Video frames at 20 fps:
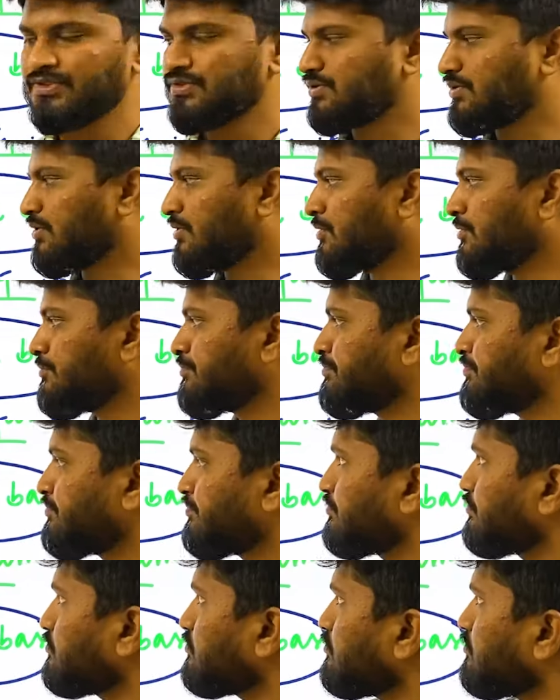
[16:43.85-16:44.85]
So,
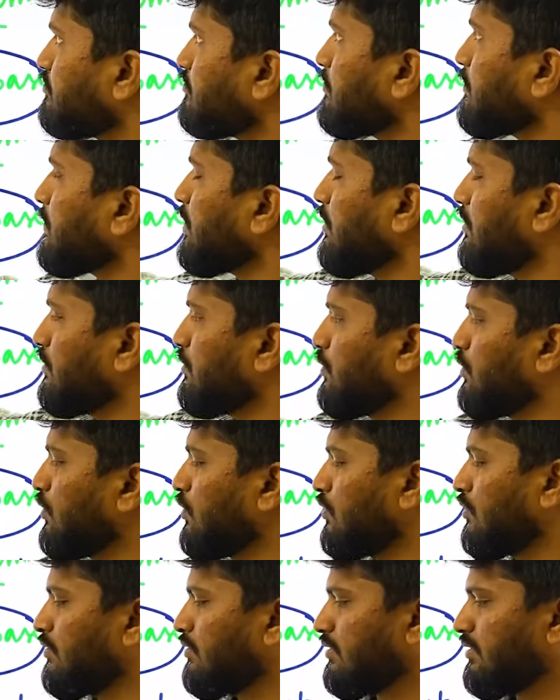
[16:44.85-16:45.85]

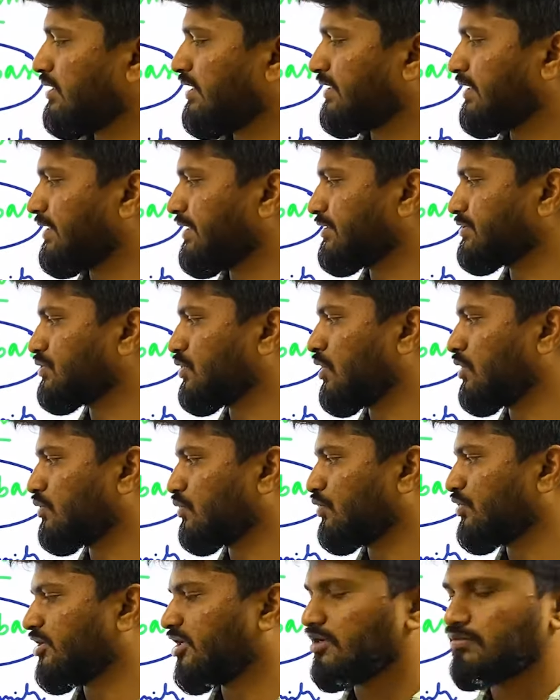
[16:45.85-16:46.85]
it is not
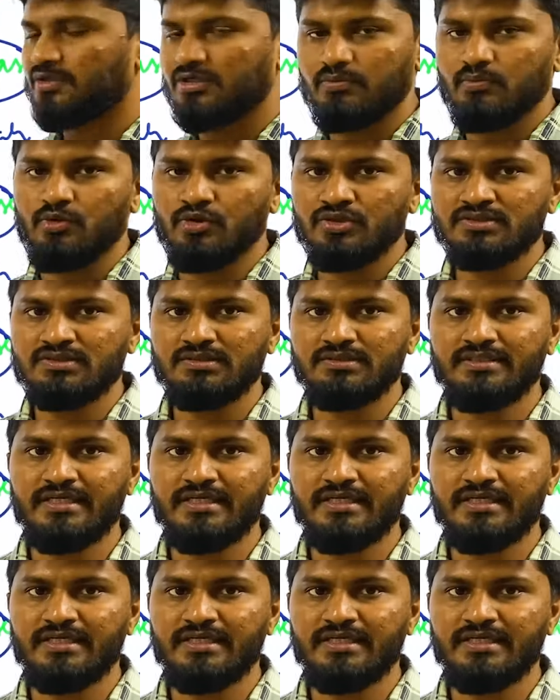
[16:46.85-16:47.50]
only about books